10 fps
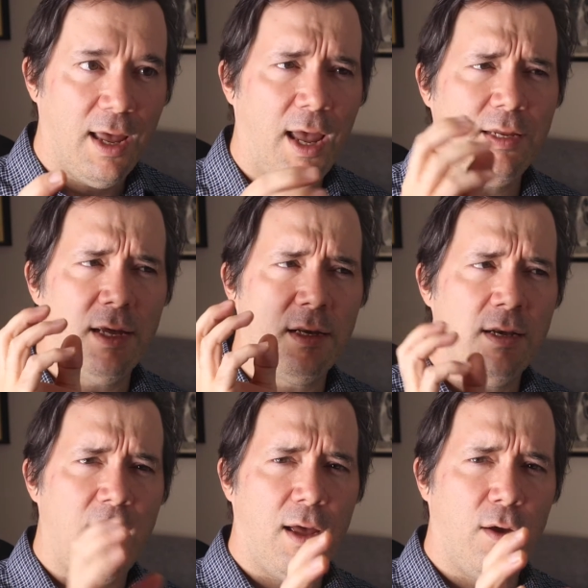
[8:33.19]
And yet
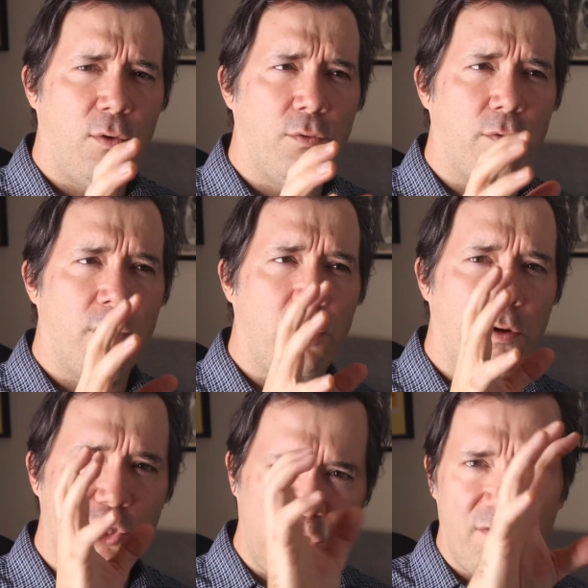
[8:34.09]
now they're
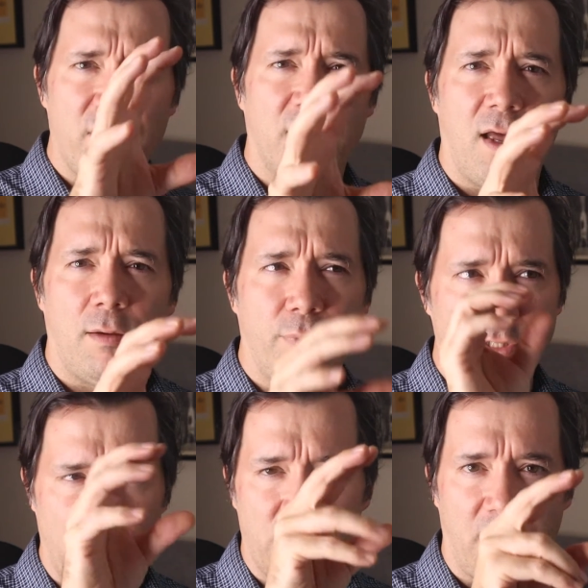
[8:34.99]
achieving that
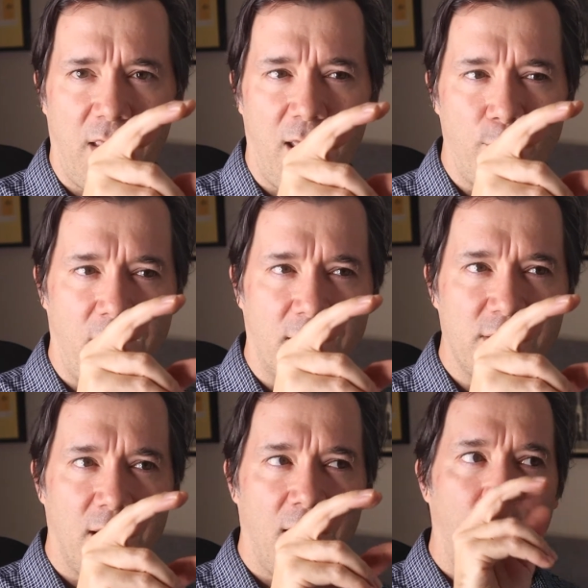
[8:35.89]
position in the
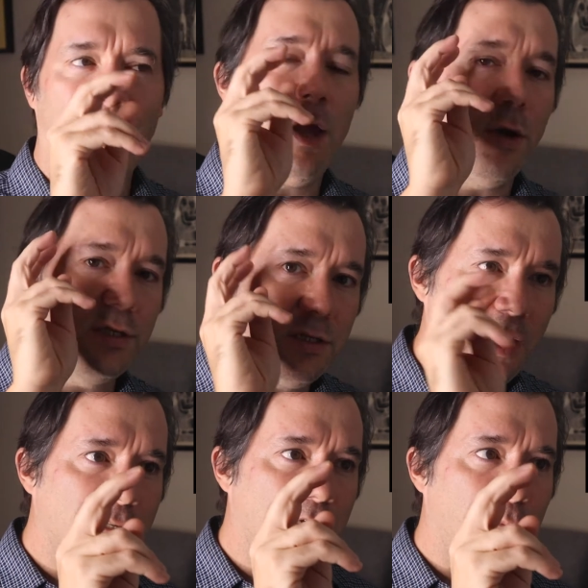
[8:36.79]
apex by
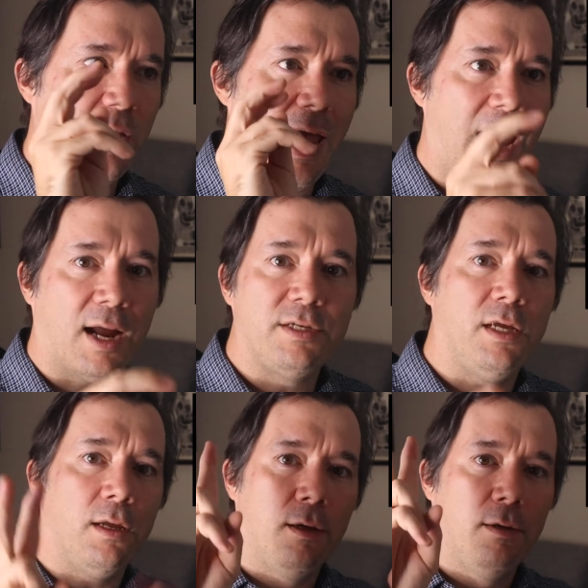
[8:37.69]
ostensibly
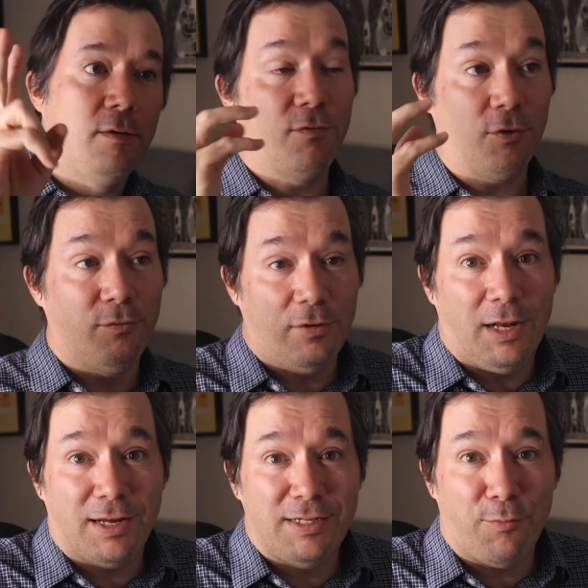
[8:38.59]
acting, in
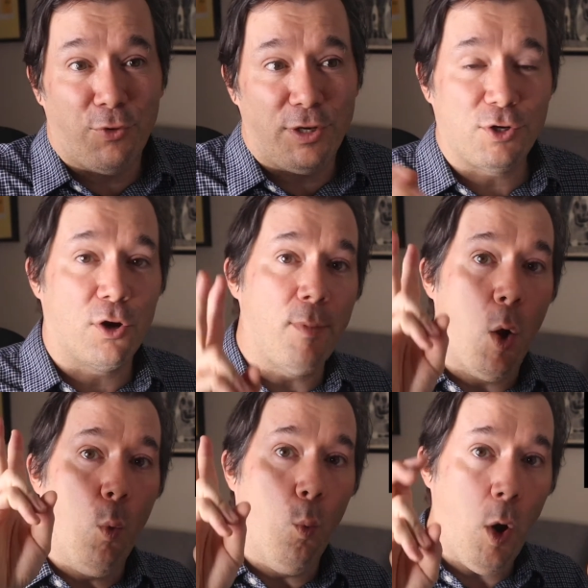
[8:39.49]
a contemporary term,
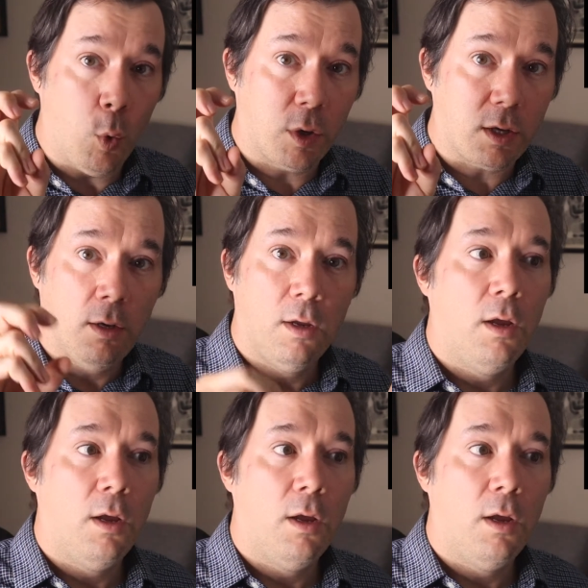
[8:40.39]
woke.